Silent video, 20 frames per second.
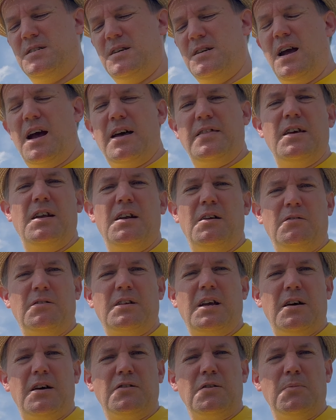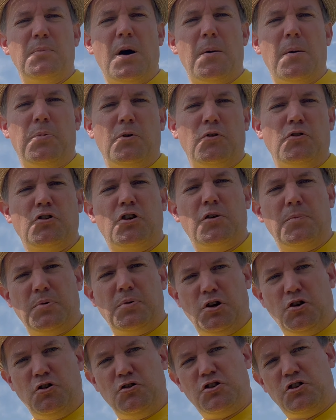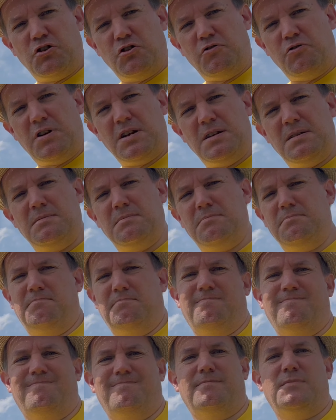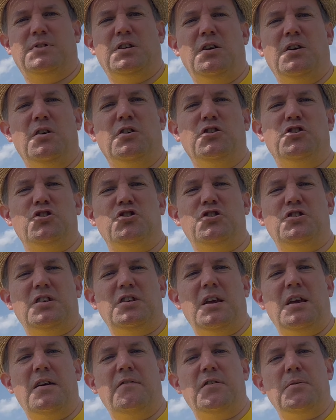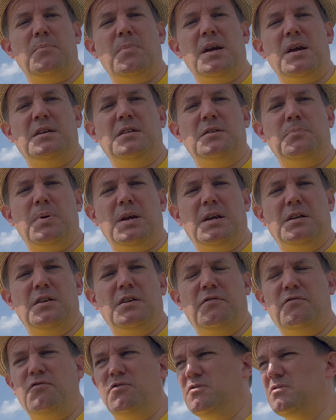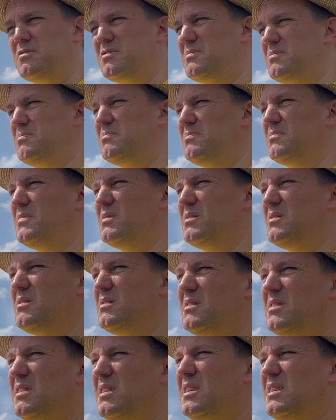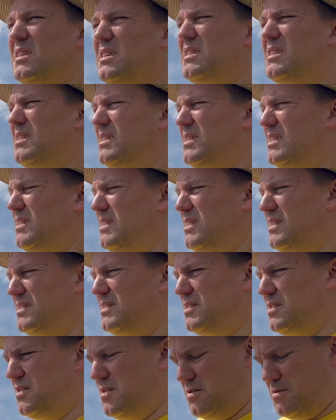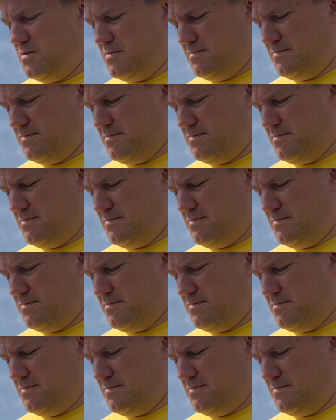and then I'll get them up on the computer and just see if it makes a big difference. So I'm